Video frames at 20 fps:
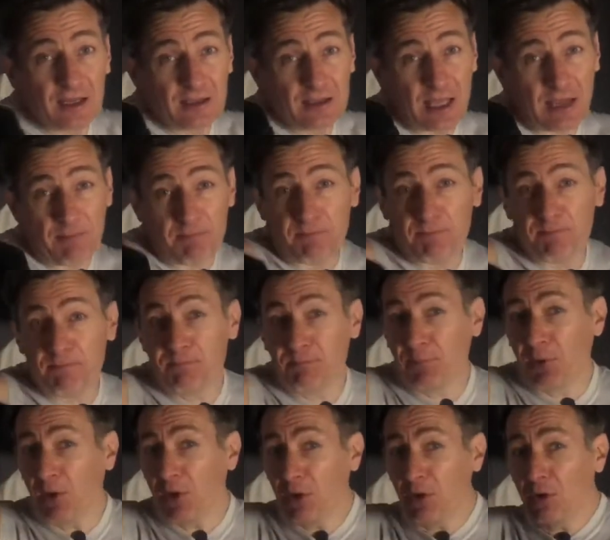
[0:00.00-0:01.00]
They
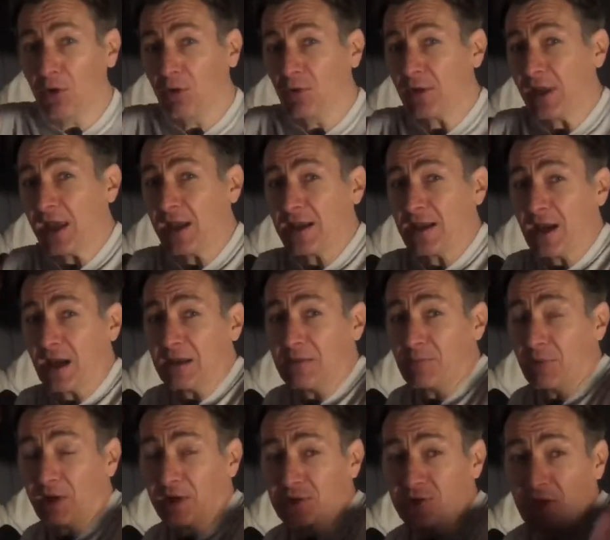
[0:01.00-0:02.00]
pull that
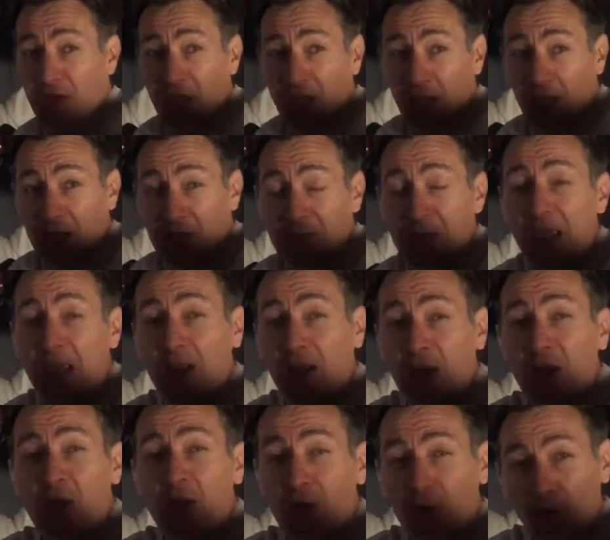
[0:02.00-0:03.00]
non-punching hand back
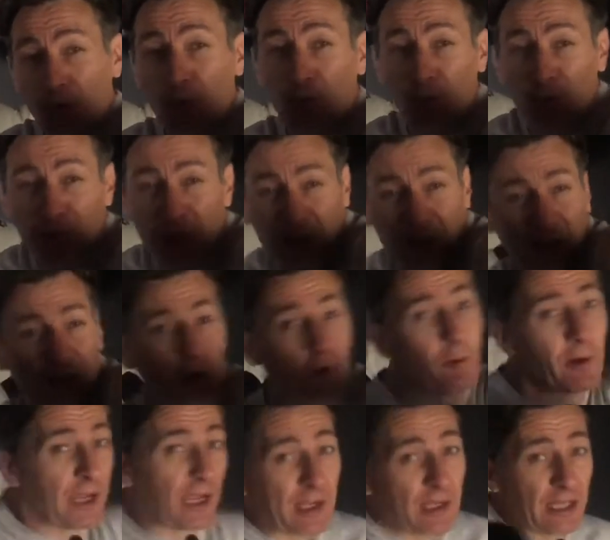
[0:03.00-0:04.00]
really
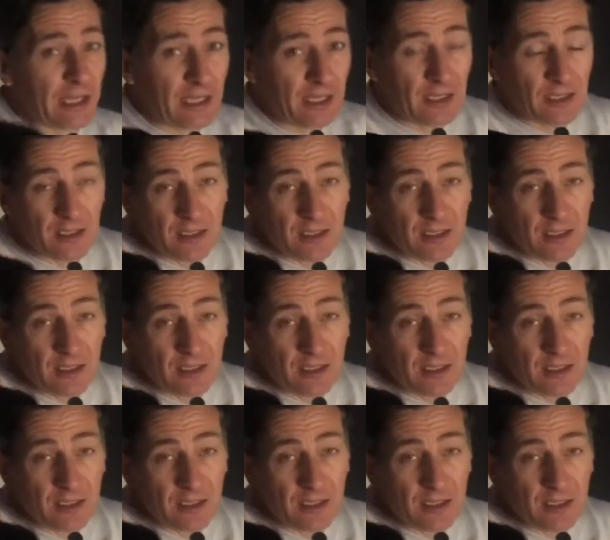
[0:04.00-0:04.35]
quickly,